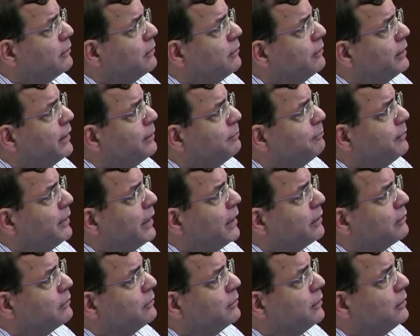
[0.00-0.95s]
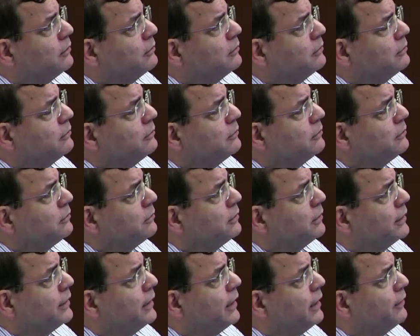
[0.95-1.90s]
and macro
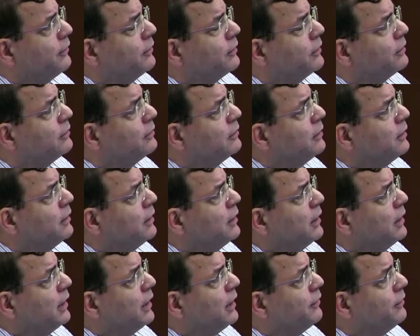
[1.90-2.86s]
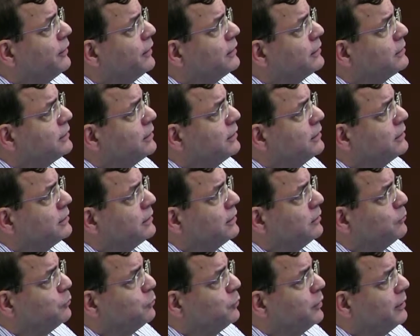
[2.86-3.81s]
together. And this is
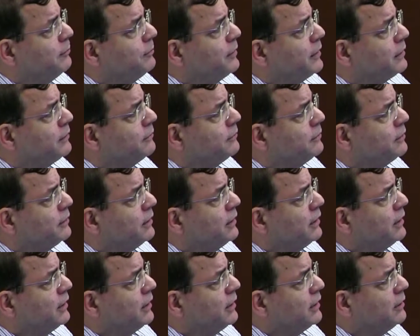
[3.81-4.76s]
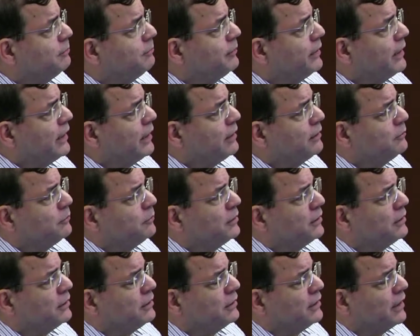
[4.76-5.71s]
in women. In men, we
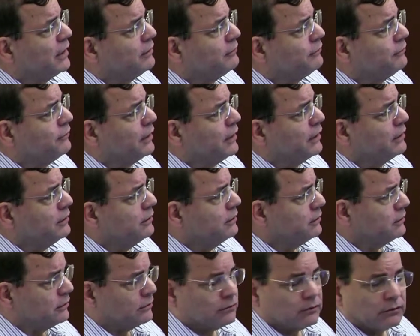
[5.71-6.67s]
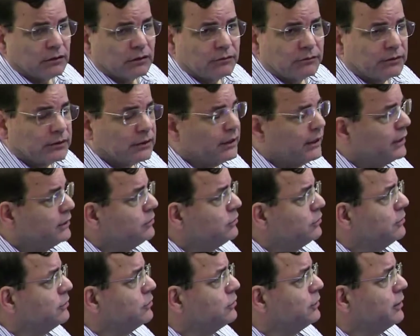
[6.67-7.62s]
did not find a strong
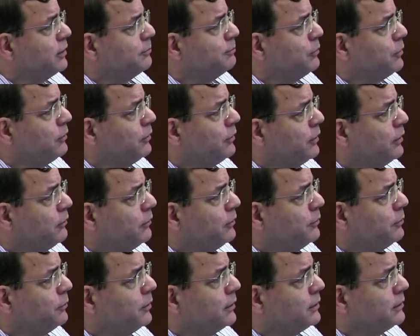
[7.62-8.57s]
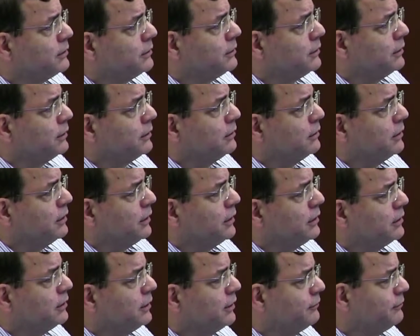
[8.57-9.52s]
relationship, although there was still a
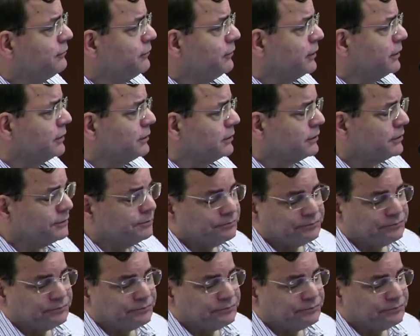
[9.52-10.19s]
difference.